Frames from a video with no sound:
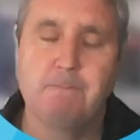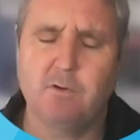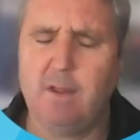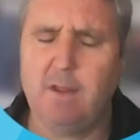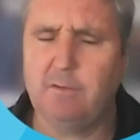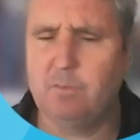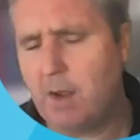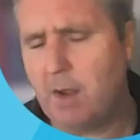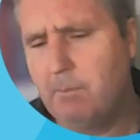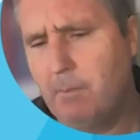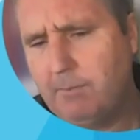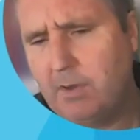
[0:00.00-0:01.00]
So that's why
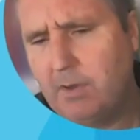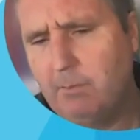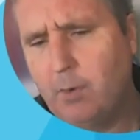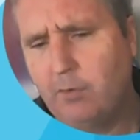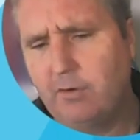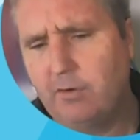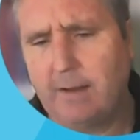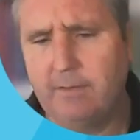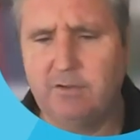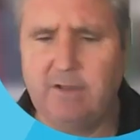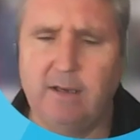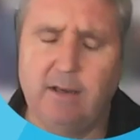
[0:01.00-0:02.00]
it might be important to
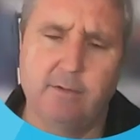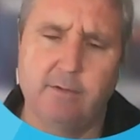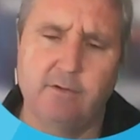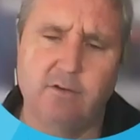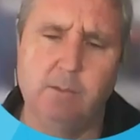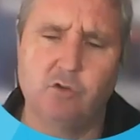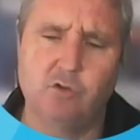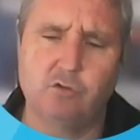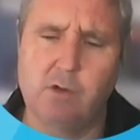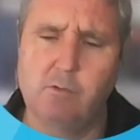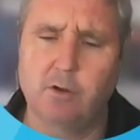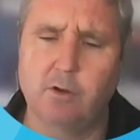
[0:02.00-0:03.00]
understand how this
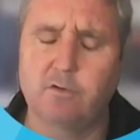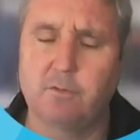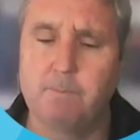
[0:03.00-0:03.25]
chemistry works.